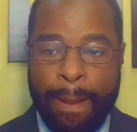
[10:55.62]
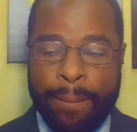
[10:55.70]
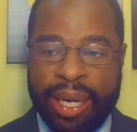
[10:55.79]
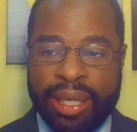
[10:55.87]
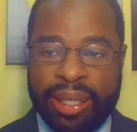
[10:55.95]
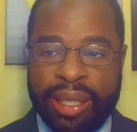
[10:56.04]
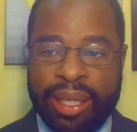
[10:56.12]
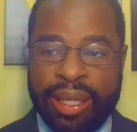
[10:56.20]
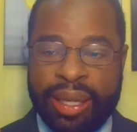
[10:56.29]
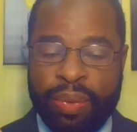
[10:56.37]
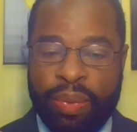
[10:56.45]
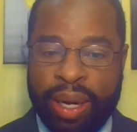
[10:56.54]
But
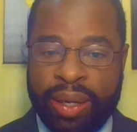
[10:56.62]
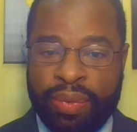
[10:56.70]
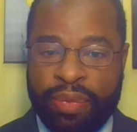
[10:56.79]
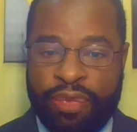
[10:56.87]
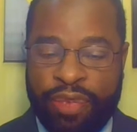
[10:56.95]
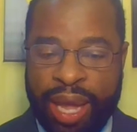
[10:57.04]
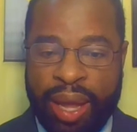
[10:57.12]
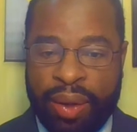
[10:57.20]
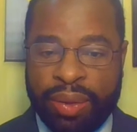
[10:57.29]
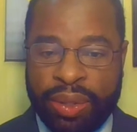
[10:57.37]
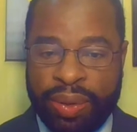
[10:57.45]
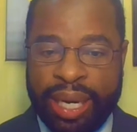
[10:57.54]
what
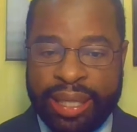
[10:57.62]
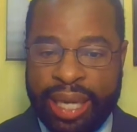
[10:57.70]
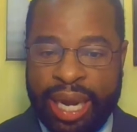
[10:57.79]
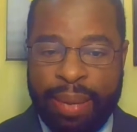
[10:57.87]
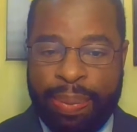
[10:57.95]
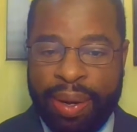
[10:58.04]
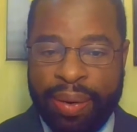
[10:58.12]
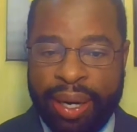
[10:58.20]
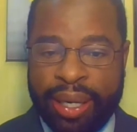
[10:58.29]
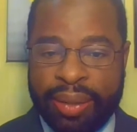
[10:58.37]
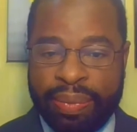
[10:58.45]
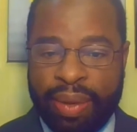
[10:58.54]
fell during that time
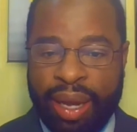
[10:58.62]
period